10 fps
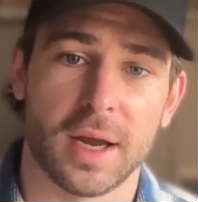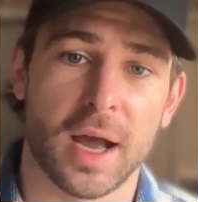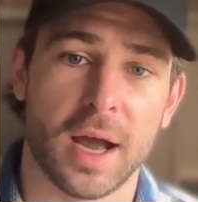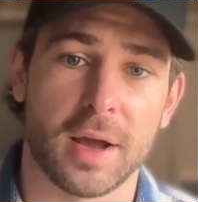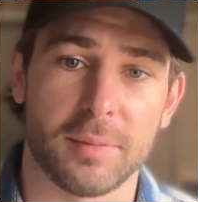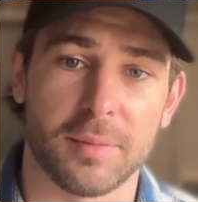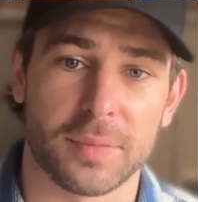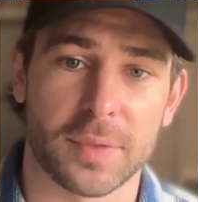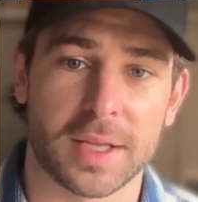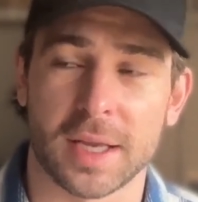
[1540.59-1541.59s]

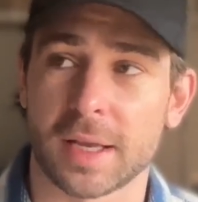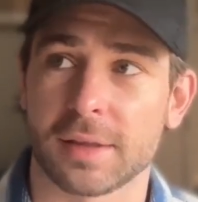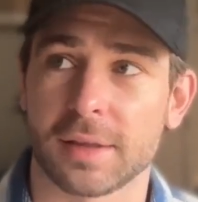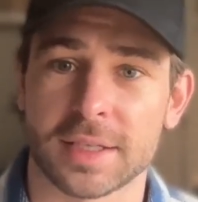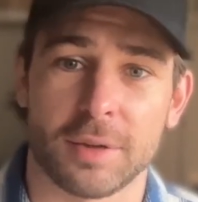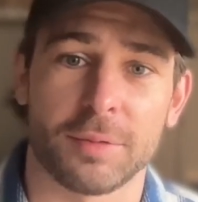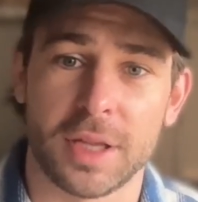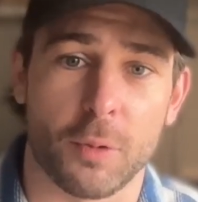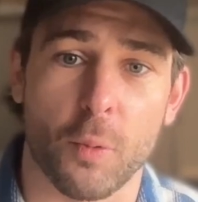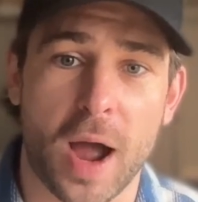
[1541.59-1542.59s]
It's like it's not
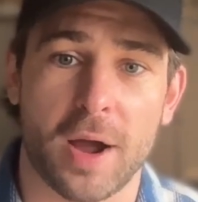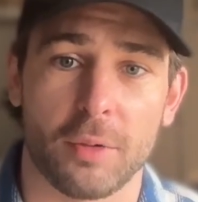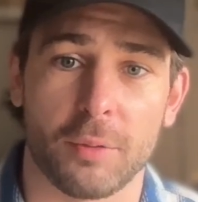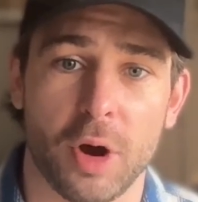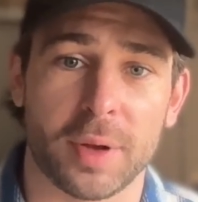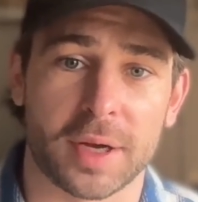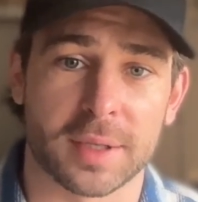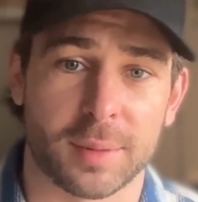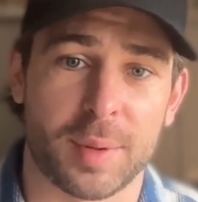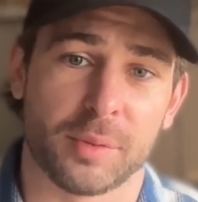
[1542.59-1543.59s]
really a wow moment because
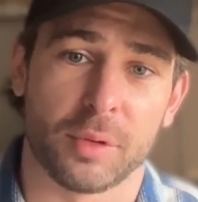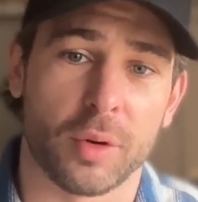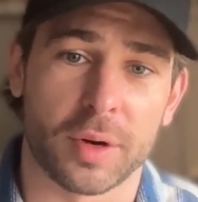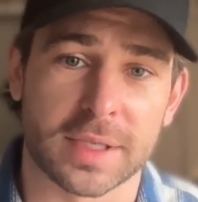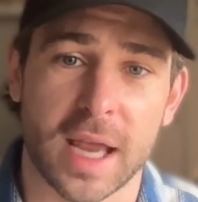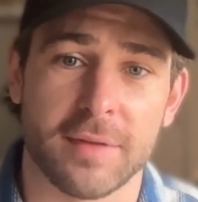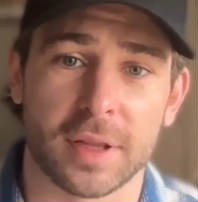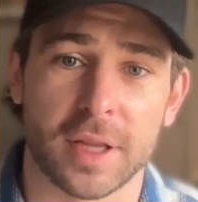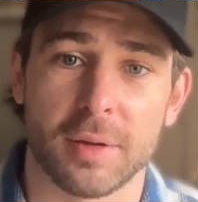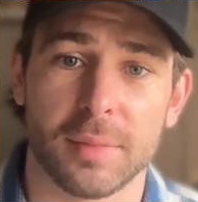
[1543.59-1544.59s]
like people were already
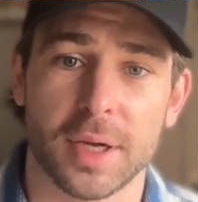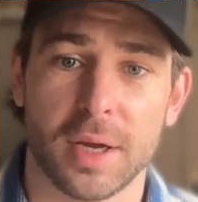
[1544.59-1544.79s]
saving them,